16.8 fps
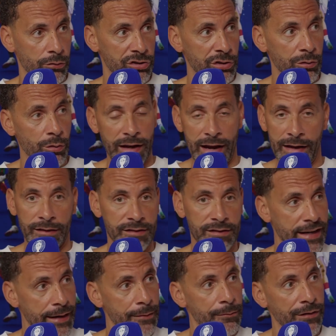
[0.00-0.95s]
you were getting the
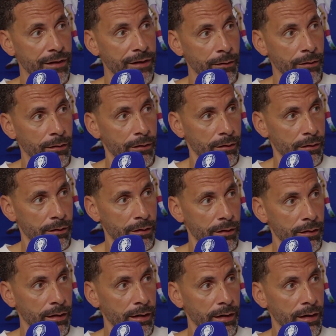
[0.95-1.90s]
same thing
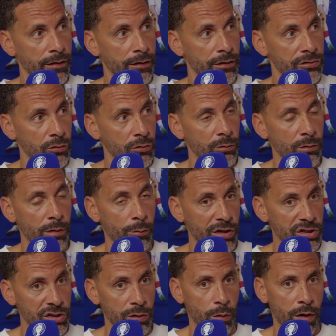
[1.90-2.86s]
in the tournament
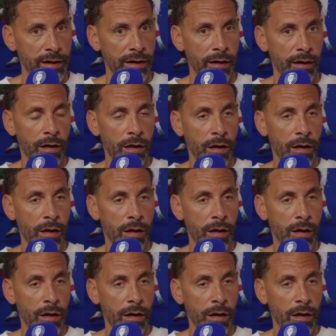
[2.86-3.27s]
when you won it.